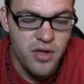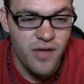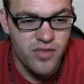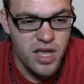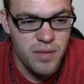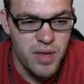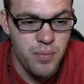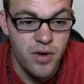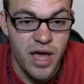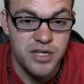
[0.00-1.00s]
get
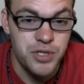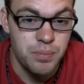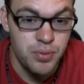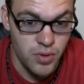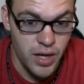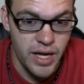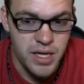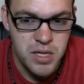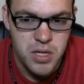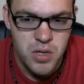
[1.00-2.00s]
people to actually
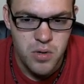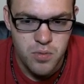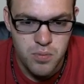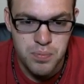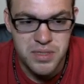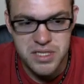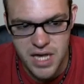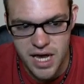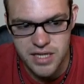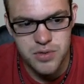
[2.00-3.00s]
play
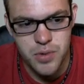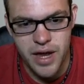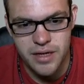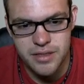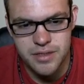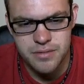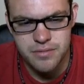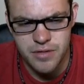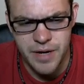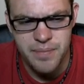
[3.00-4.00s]
besides ranks,
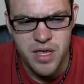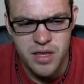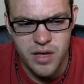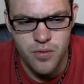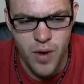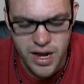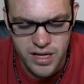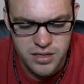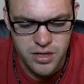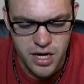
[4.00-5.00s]
right? Like
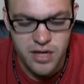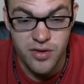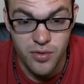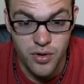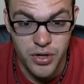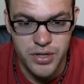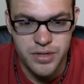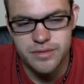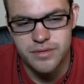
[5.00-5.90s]
ranks are gonna do good.